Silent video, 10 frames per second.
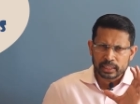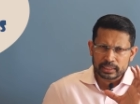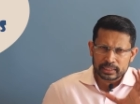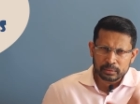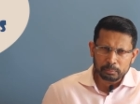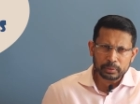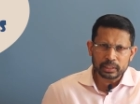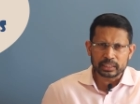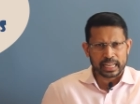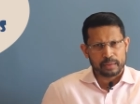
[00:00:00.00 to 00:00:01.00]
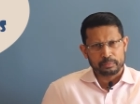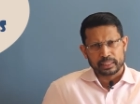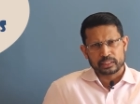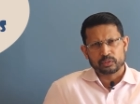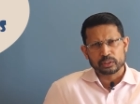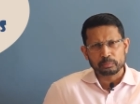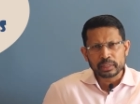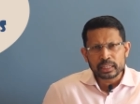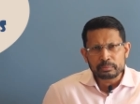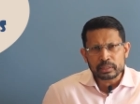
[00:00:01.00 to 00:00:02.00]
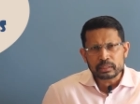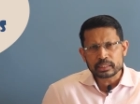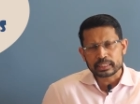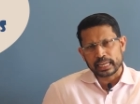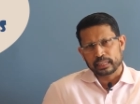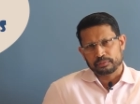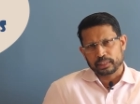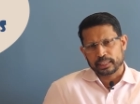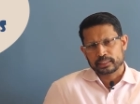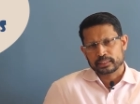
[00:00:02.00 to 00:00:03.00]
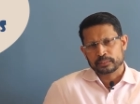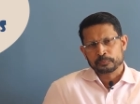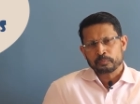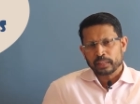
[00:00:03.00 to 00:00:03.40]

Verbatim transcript: simple tablets with minimal side effects